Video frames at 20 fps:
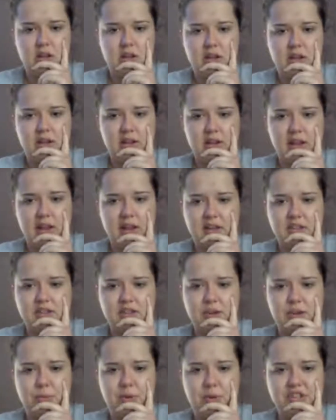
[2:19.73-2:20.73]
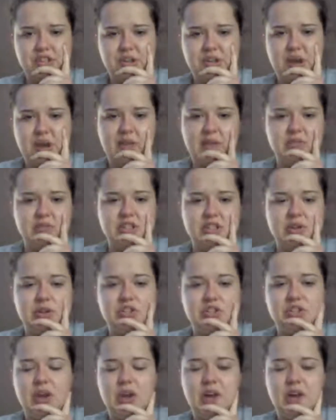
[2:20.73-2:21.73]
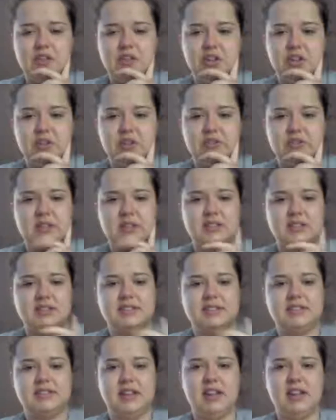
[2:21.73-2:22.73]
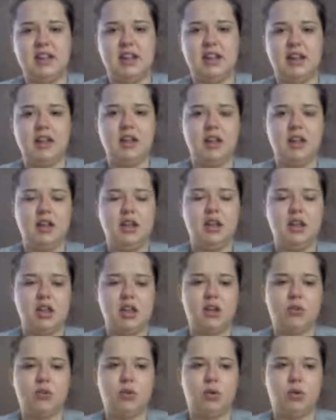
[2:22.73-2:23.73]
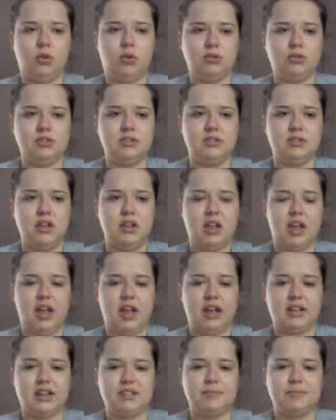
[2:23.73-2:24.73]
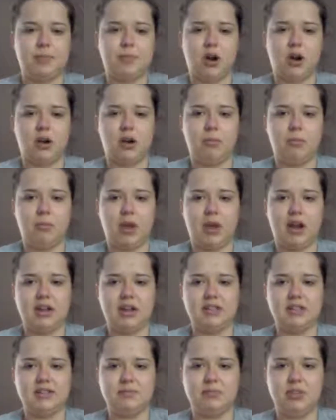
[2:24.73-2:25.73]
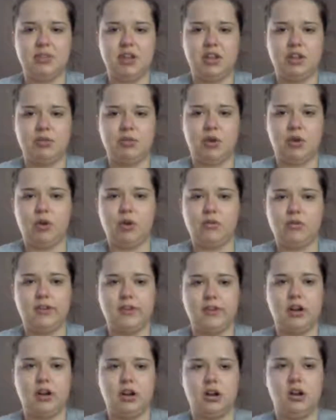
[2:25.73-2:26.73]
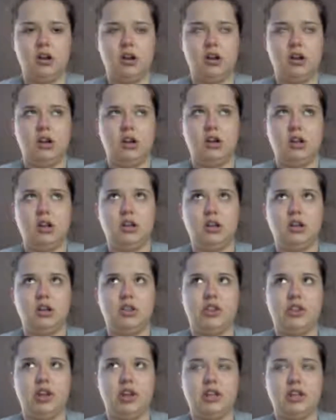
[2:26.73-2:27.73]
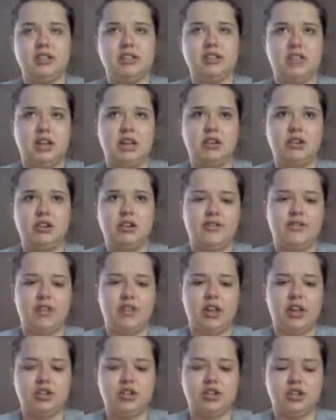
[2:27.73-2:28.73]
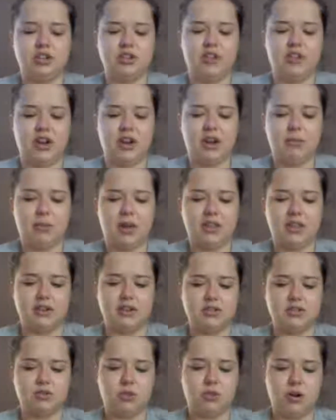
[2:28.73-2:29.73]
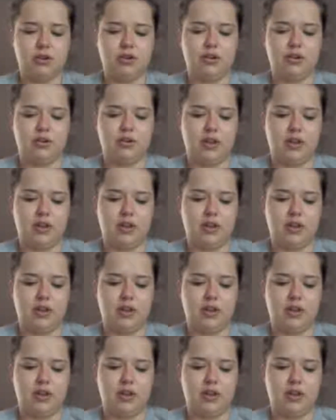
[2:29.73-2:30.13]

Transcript: Yeah, so what you have to do is you have to use the z equals x bar minus mu over the standard deviation divided by the square root of n.